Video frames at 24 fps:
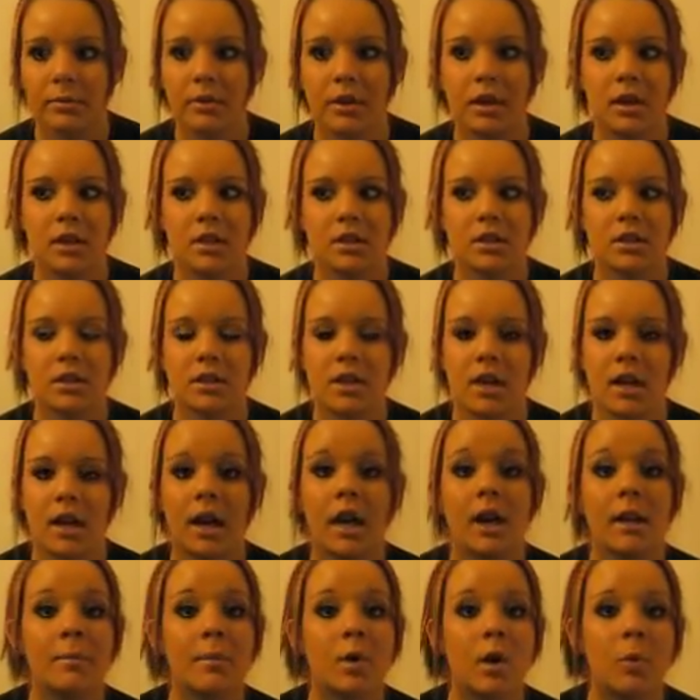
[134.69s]
because I
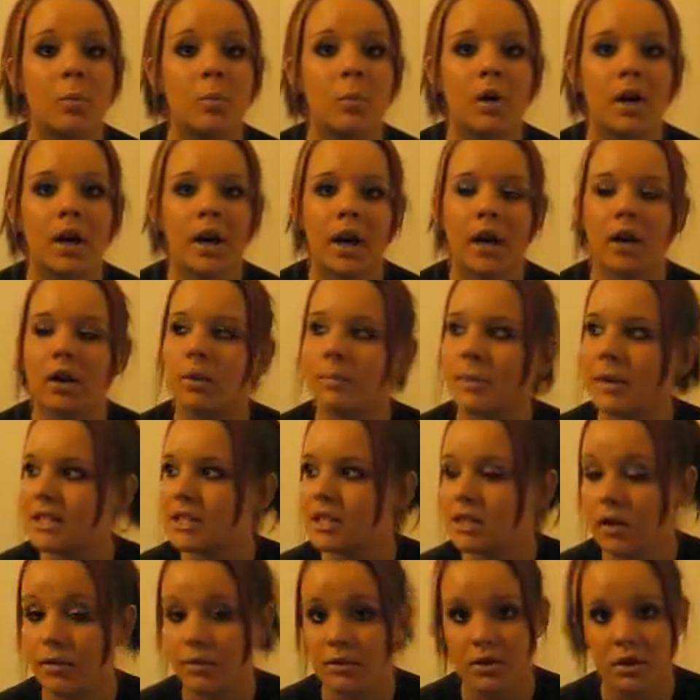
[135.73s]
came home one night and all my
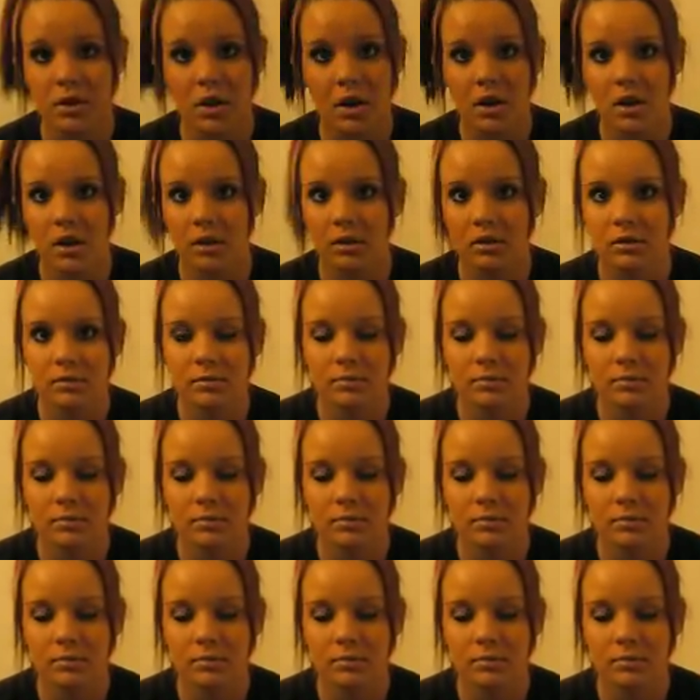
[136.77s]
stuff was gone.